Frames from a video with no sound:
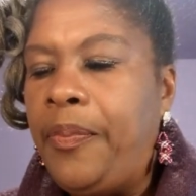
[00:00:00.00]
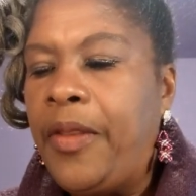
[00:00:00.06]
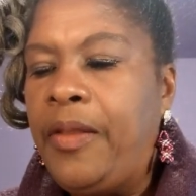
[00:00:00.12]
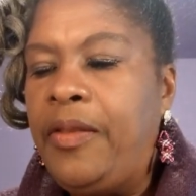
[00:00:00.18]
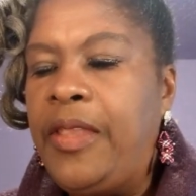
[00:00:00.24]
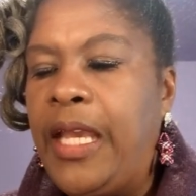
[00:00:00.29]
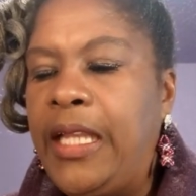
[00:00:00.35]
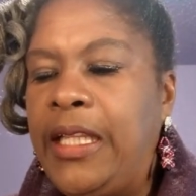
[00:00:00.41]

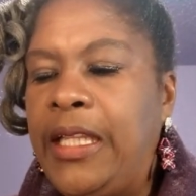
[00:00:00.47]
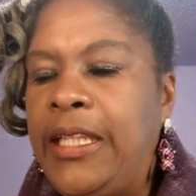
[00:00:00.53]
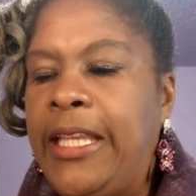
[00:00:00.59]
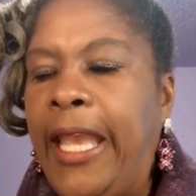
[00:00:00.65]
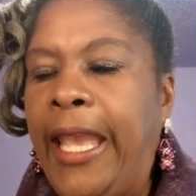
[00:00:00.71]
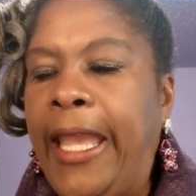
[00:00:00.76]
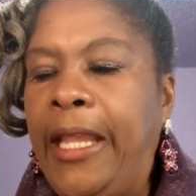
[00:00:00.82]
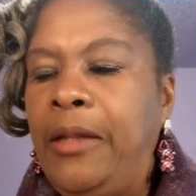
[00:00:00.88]
that he
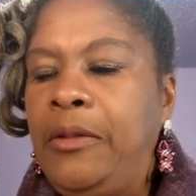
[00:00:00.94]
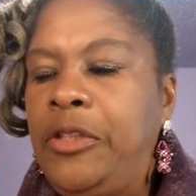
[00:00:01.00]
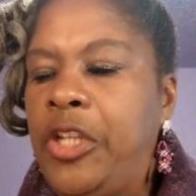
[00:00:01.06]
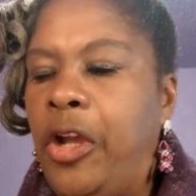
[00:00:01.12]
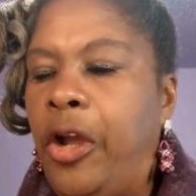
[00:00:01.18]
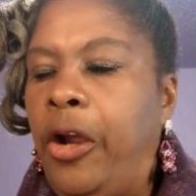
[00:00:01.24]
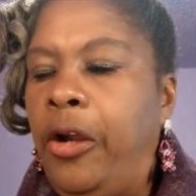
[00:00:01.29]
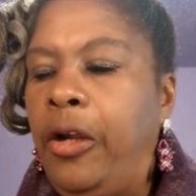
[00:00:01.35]
came
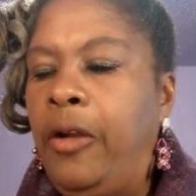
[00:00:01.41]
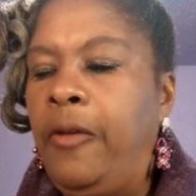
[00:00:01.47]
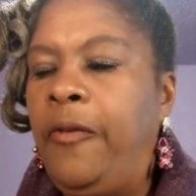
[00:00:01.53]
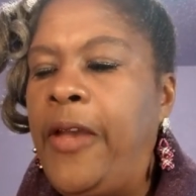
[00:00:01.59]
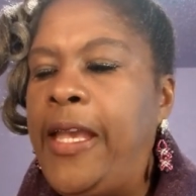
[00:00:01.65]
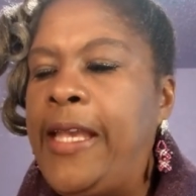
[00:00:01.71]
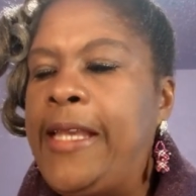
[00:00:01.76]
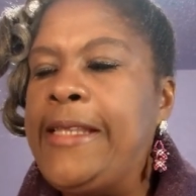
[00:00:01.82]
to earth
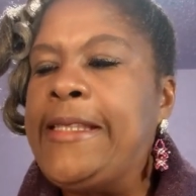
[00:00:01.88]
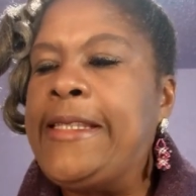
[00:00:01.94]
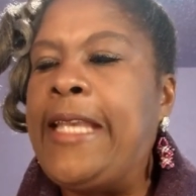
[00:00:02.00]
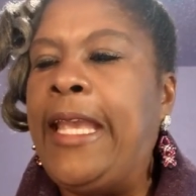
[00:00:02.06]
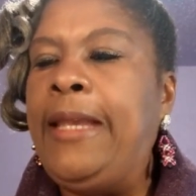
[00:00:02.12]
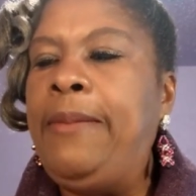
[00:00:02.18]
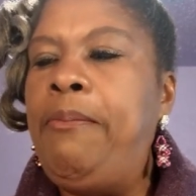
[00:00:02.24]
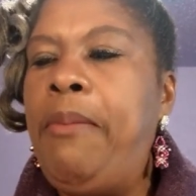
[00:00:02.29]
as
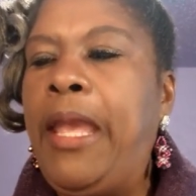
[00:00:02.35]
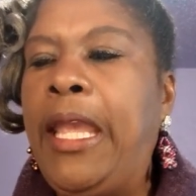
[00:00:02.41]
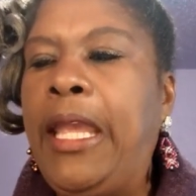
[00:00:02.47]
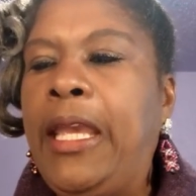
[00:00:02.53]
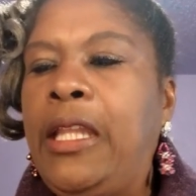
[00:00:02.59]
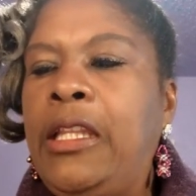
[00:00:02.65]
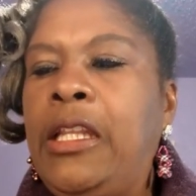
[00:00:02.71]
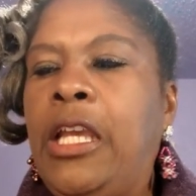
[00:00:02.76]
a
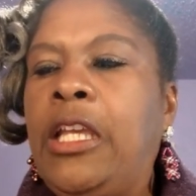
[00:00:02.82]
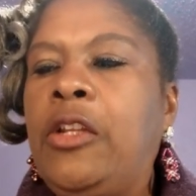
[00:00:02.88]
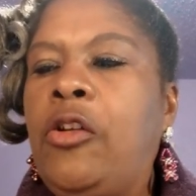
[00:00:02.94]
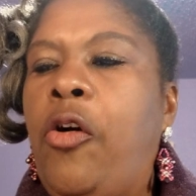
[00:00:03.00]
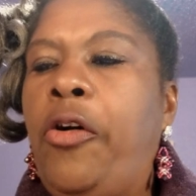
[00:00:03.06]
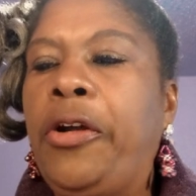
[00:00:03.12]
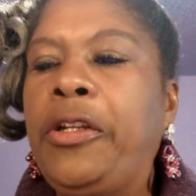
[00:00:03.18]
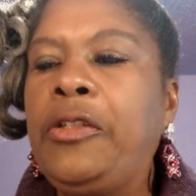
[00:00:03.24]
man in
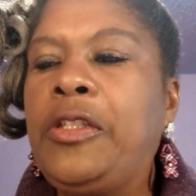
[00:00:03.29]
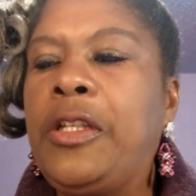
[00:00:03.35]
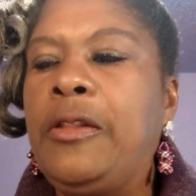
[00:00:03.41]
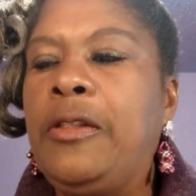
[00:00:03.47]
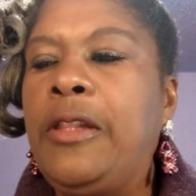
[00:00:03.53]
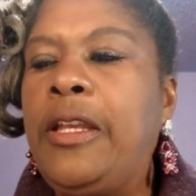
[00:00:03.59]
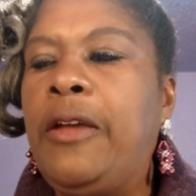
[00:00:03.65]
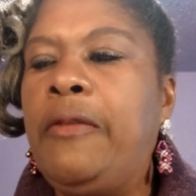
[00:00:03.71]
order to
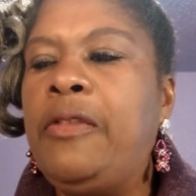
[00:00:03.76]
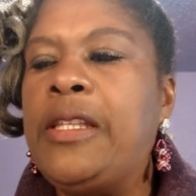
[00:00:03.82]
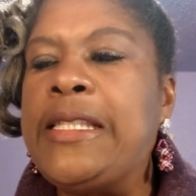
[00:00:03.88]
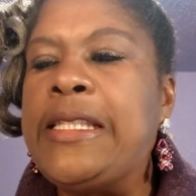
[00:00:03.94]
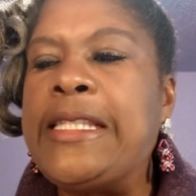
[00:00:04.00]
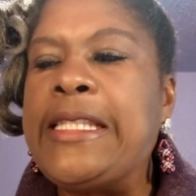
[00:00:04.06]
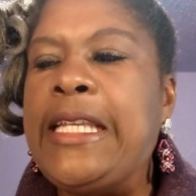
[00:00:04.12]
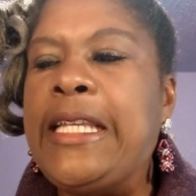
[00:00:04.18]
live the
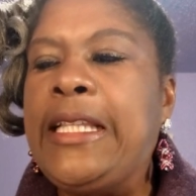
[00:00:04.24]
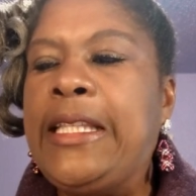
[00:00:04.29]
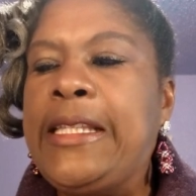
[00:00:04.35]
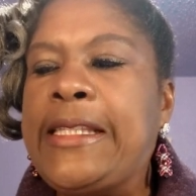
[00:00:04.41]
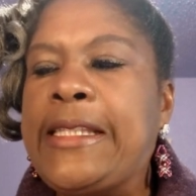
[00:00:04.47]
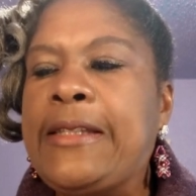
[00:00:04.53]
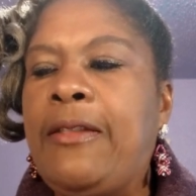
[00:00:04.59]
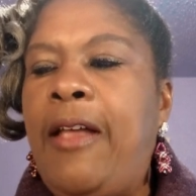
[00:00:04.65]

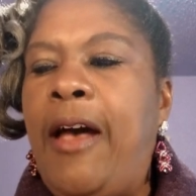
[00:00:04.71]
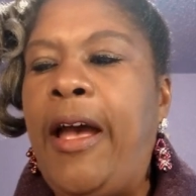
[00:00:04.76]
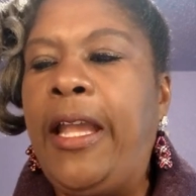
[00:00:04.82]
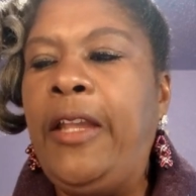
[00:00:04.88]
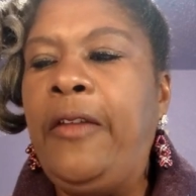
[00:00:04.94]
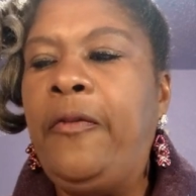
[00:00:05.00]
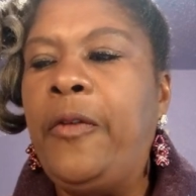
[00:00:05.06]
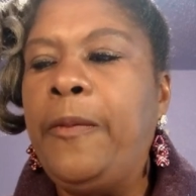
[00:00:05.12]
sinless
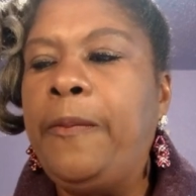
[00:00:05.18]
life